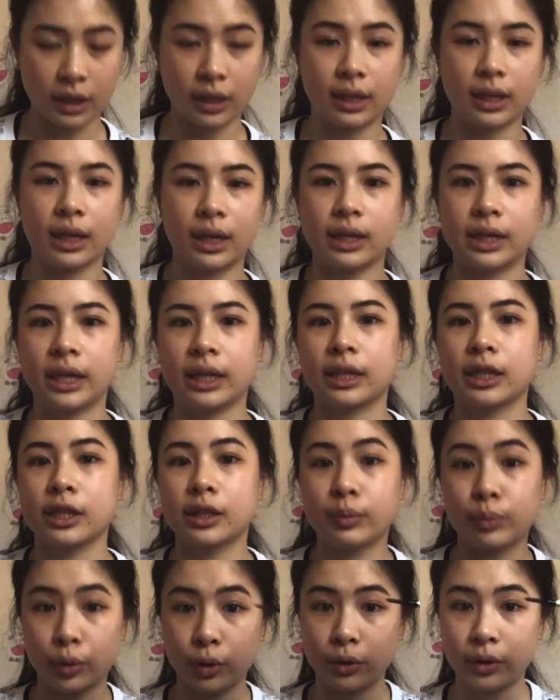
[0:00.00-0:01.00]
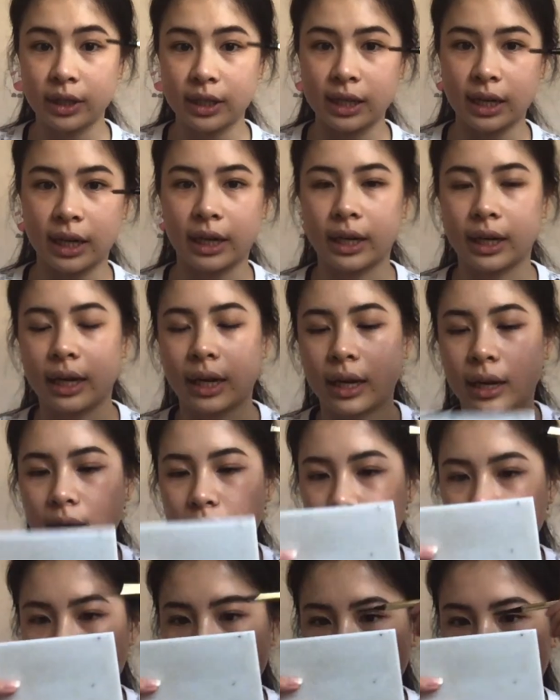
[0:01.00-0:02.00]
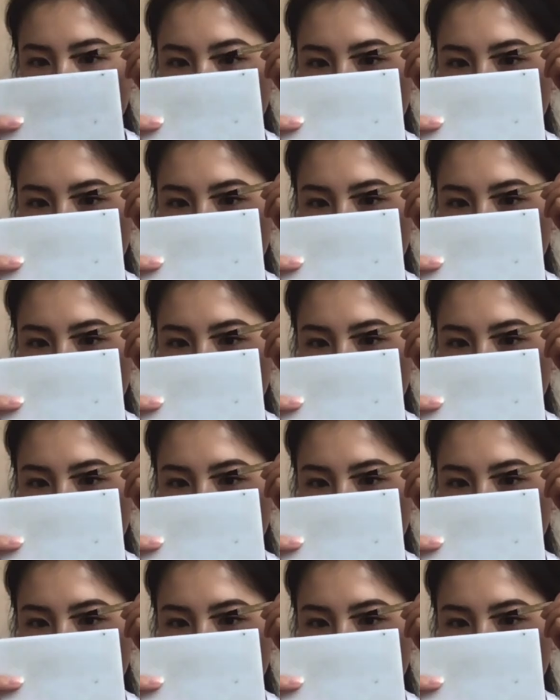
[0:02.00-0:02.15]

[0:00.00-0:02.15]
Then I take the spoolie side again and